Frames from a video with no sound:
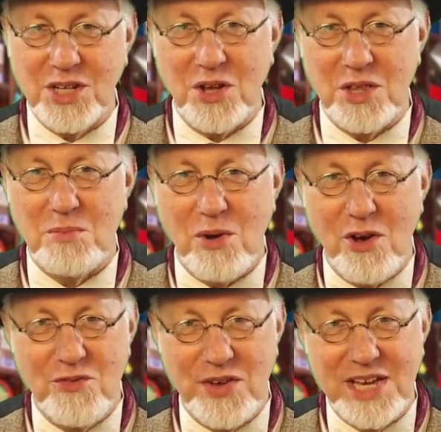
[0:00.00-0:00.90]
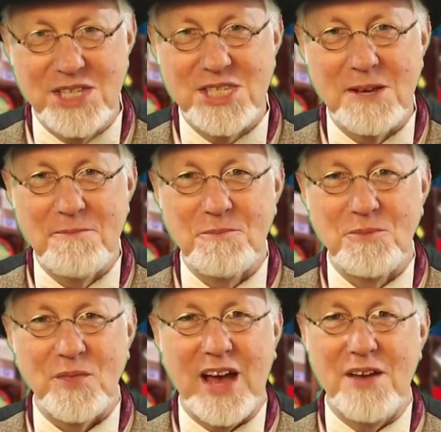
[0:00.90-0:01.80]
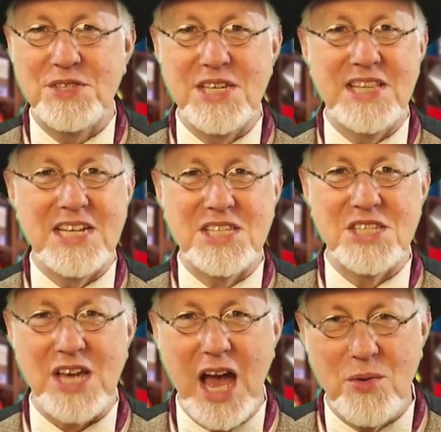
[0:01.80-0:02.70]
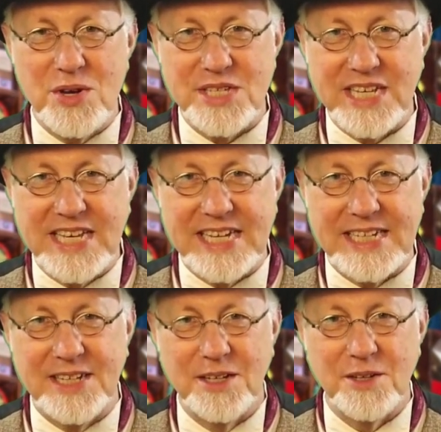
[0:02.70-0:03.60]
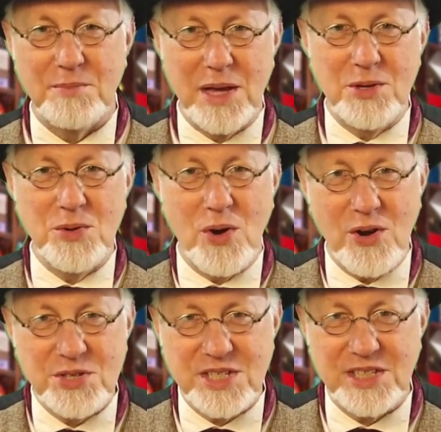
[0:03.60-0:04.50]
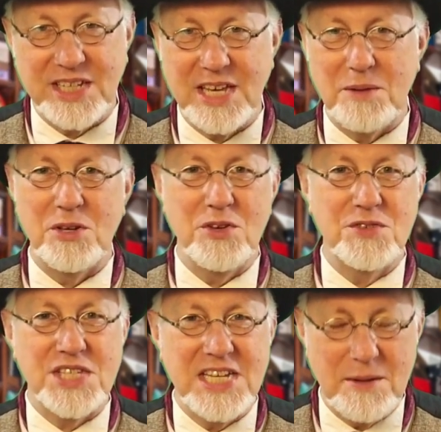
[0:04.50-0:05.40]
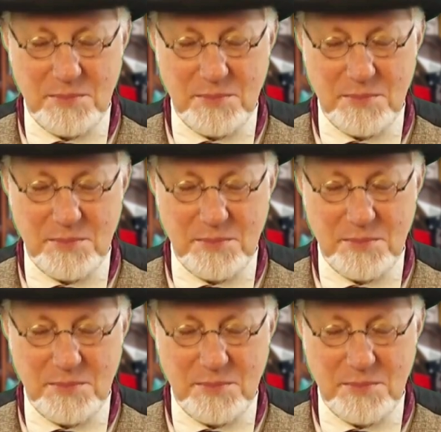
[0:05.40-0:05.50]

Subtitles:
call it a ball vase. I've seen that since I was a kid. Maybe you are still a kid, but you've seen it